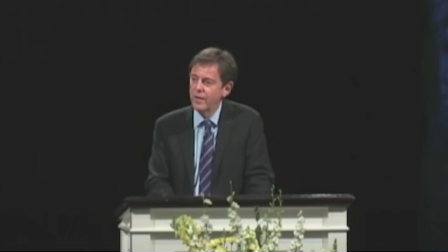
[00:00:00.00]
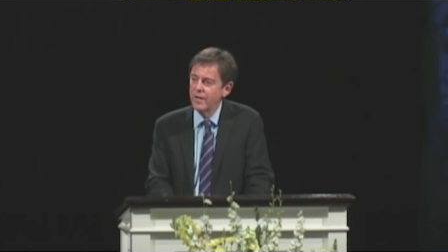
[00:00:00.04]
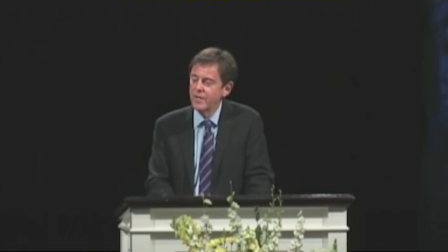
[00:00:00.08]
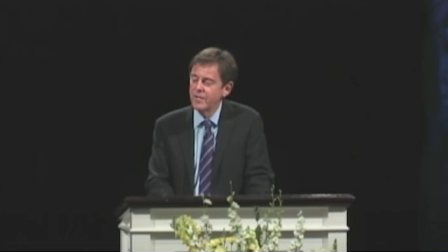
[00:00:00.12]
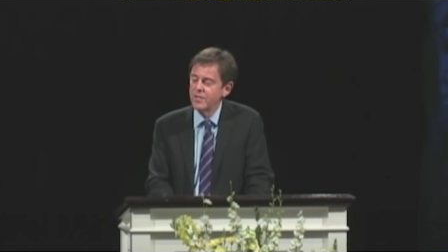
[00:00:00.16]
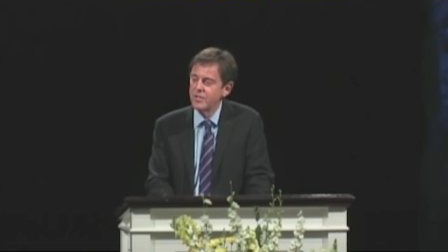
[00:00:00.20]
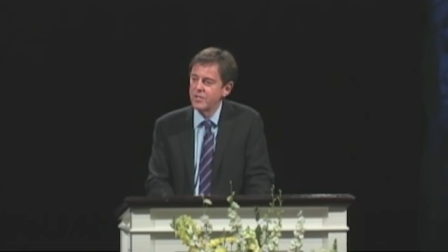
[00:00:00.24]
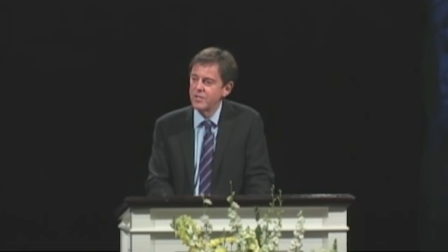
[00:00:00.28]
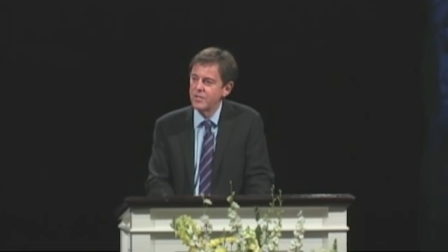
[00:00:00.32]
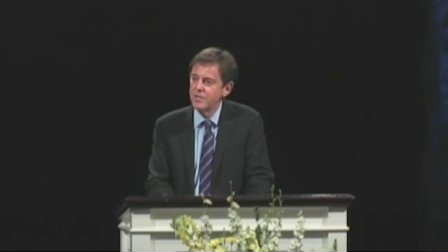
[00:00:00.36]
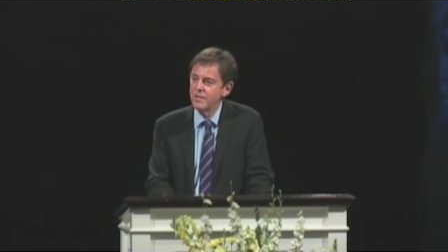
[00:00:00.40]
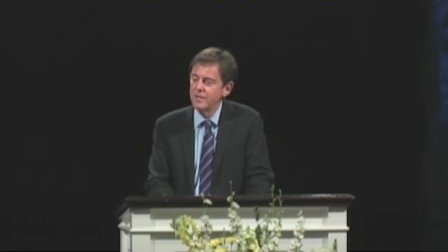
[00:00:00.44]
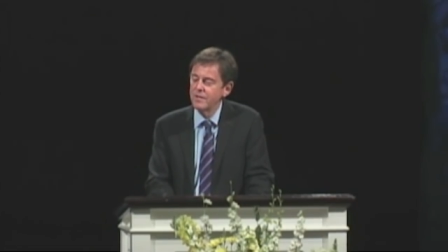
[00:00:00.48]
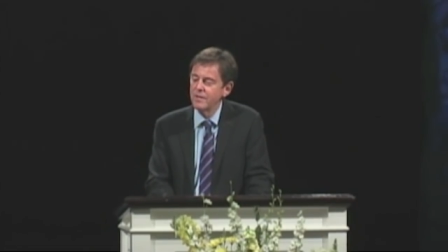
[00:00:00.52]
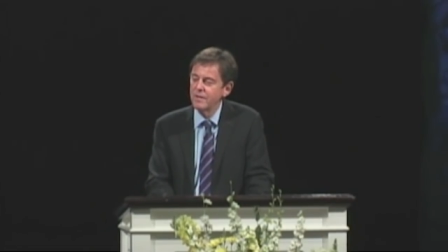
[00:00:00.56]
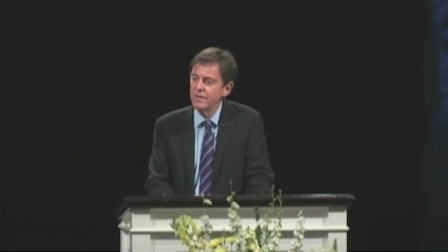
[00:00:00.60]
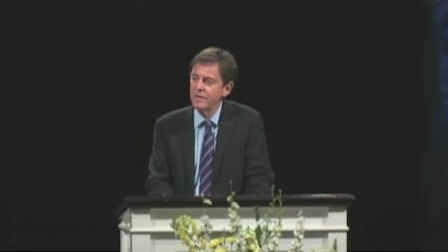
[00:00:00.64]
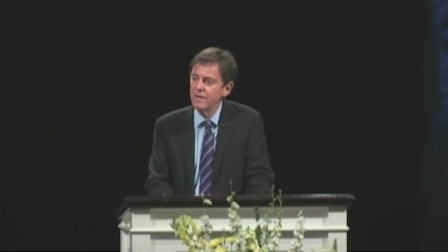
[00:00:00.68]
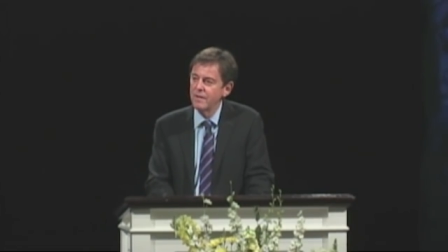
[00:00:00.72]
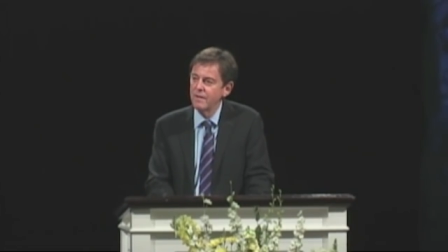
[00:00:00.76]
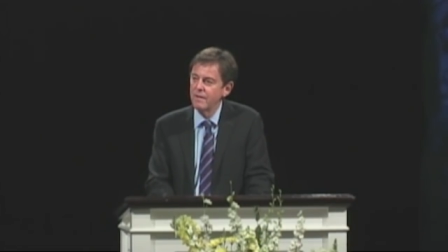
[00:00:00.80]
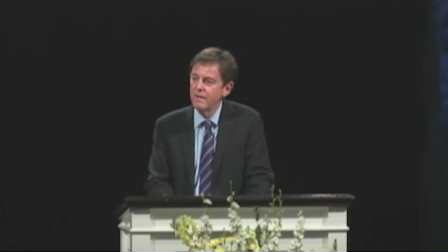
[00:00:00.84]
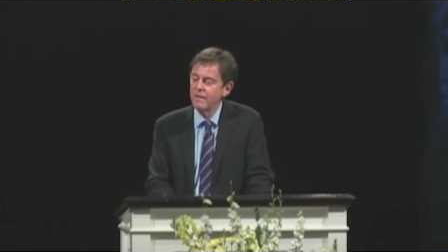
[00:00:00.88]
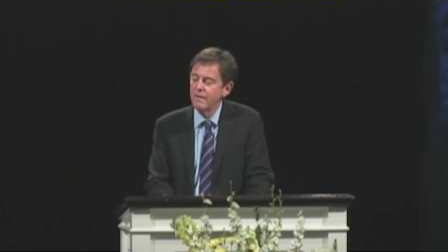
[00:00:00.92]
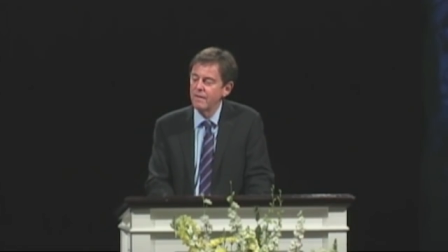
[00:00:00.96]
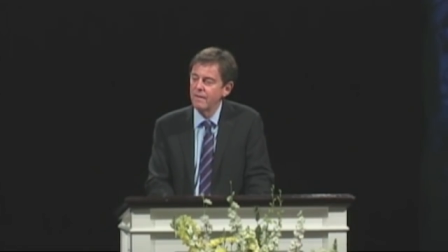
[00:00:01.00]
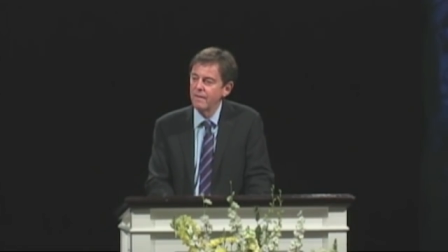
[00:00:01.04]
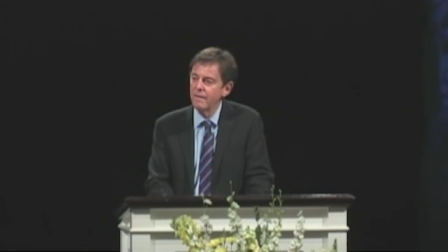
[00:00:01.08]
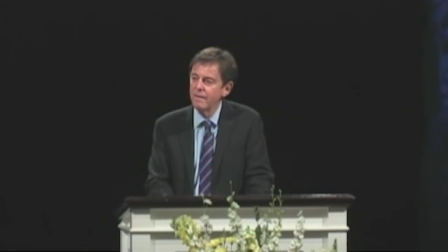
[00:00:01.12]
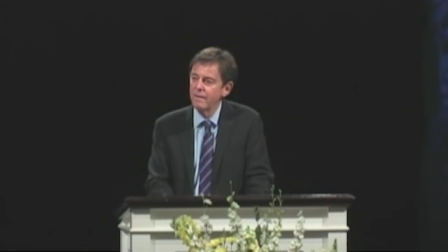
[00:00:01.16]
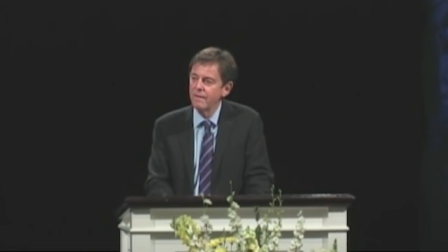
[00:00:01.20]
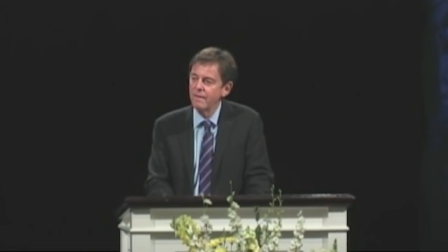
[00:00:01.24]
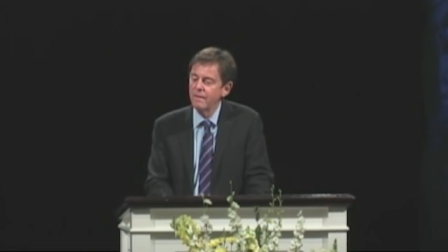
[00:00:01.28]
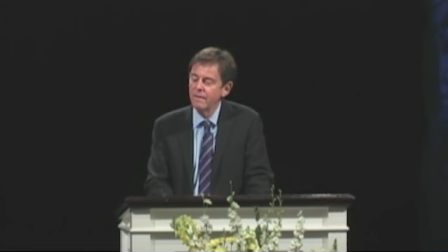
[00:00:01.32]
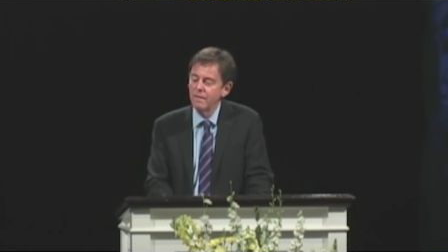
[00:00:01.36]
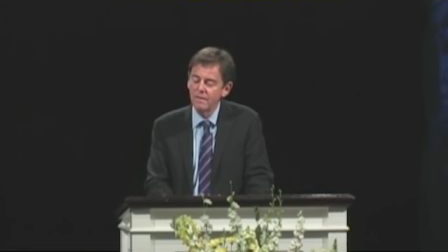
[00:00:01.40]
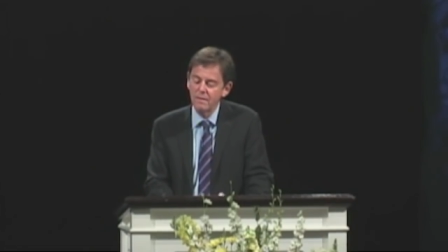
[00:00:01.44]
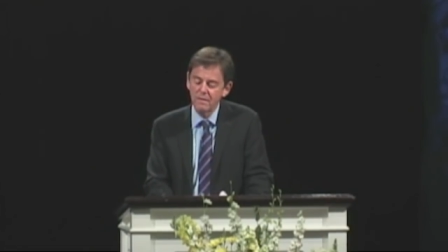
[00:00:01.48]
us.
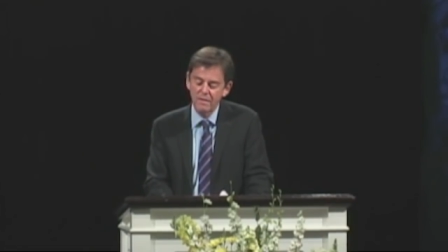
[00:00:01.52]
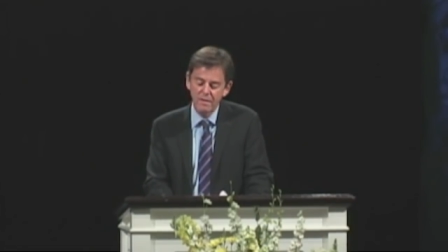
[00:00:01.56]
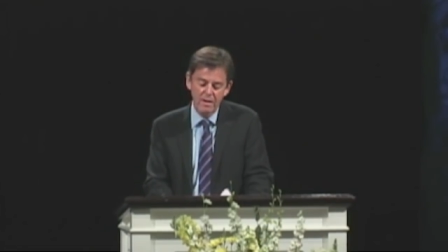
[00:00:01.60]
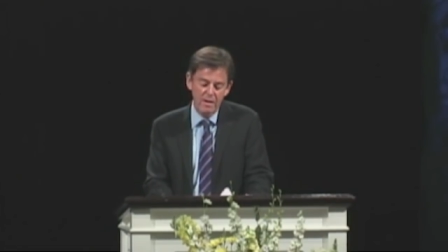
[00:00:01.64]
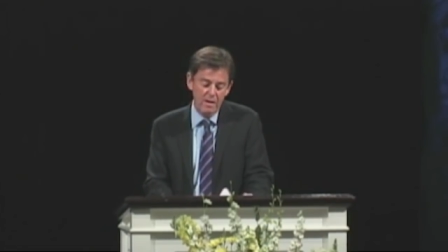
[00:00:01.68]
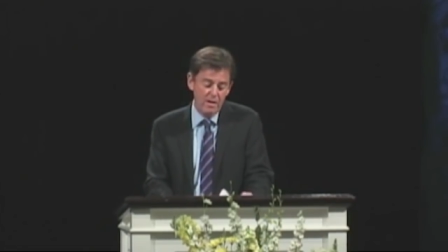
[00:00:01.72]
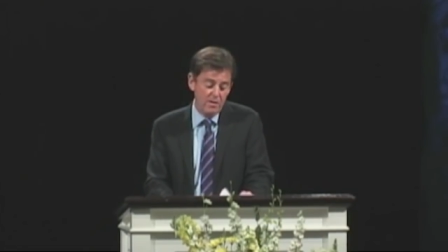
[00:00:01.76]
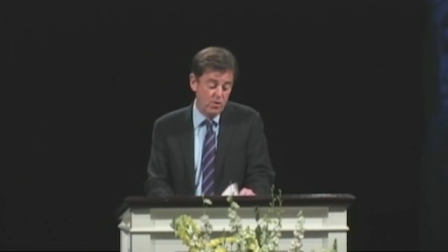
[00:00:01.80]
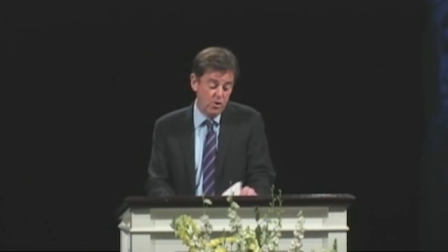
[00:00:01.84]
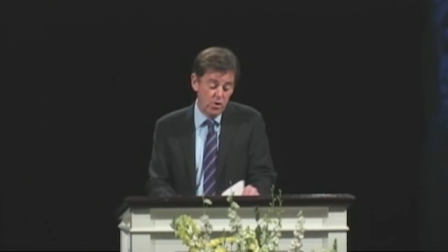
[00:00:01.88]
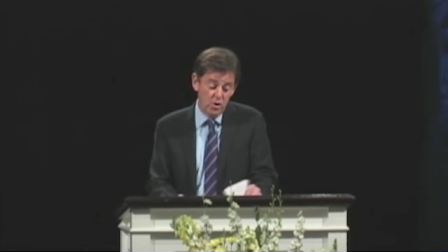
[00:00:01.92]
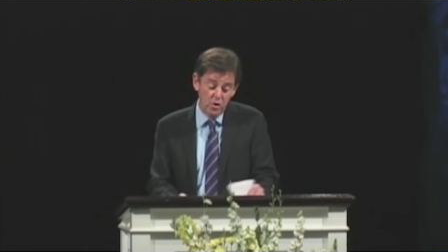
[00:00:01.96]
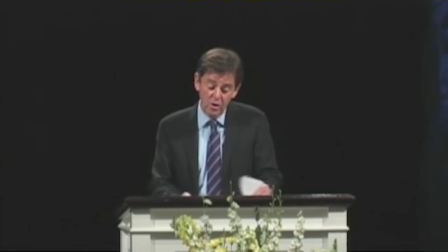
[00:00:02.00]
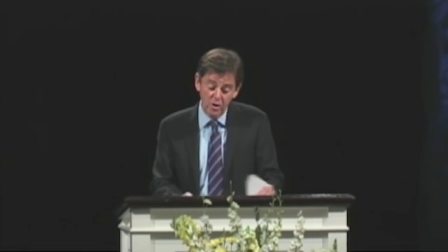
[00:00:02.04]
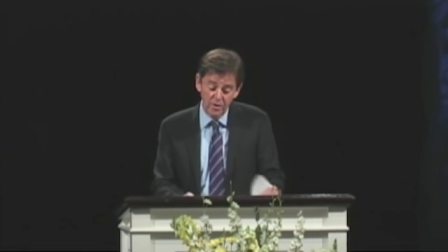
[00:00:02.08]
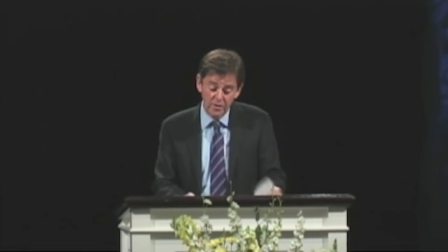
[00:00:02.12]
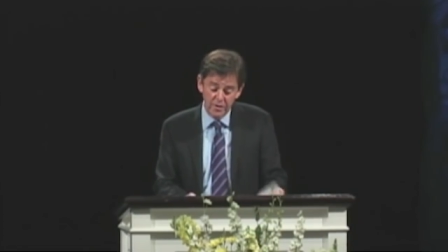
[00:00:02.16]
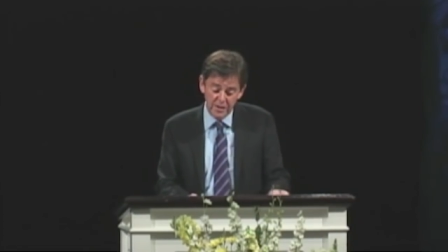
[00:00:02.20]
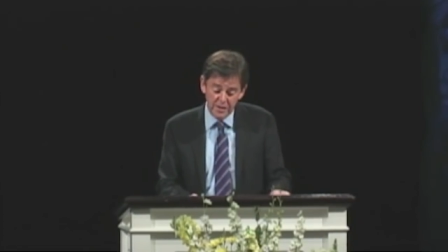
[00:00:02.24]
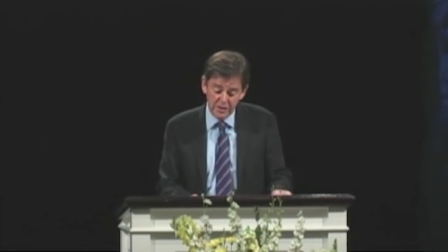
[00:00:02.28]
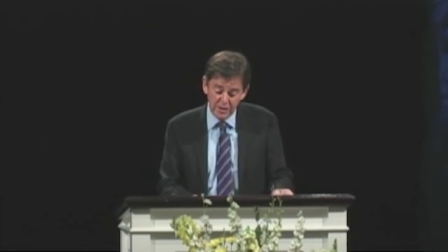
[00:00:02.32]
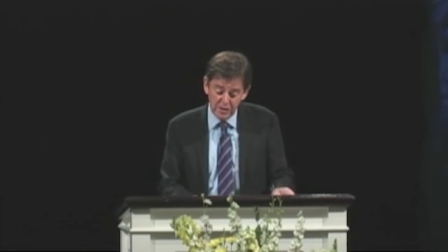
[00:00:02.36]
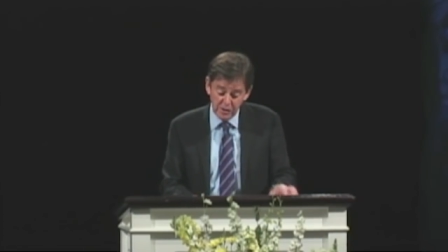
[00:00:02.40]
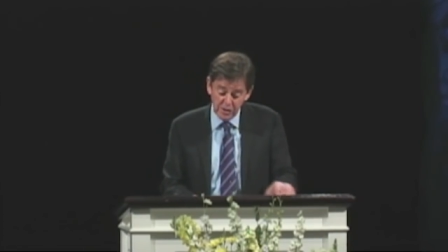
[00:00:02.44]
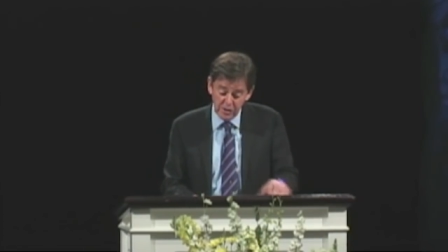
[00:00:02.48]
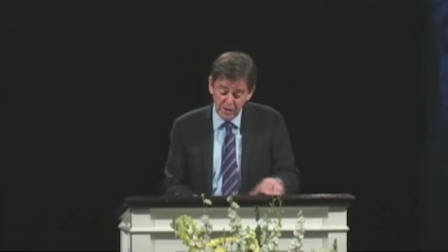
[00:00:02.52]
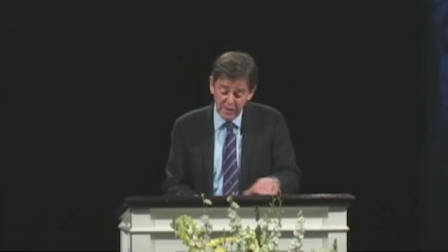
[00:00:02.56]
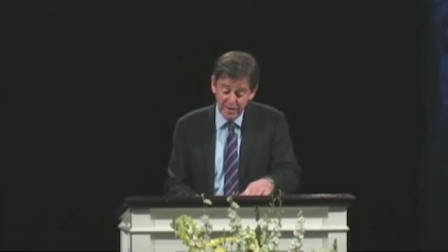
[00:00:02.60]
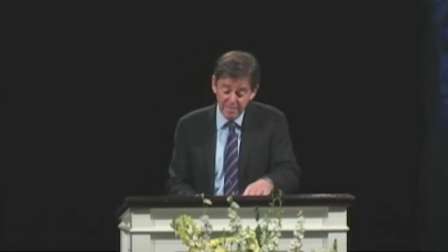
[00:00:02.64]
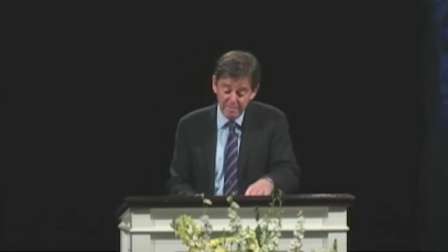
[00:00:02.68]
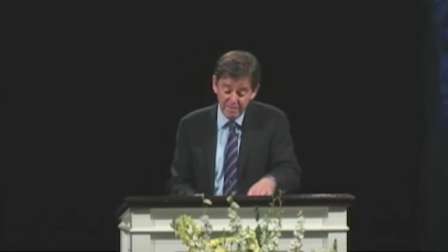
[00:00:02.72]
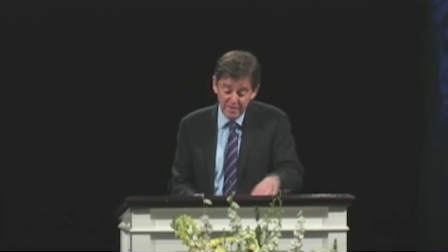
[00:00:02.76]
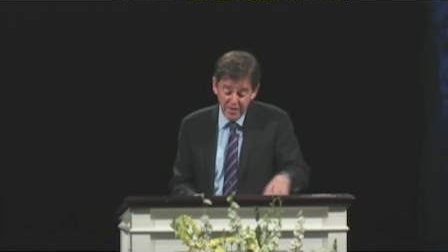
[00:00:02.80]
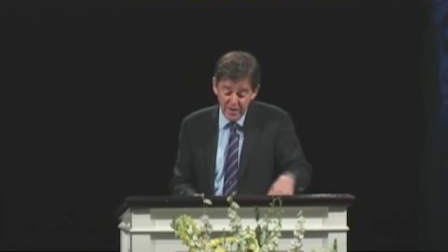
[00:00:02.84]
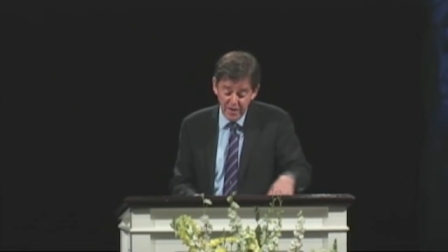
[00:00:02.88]
Uh, John does the same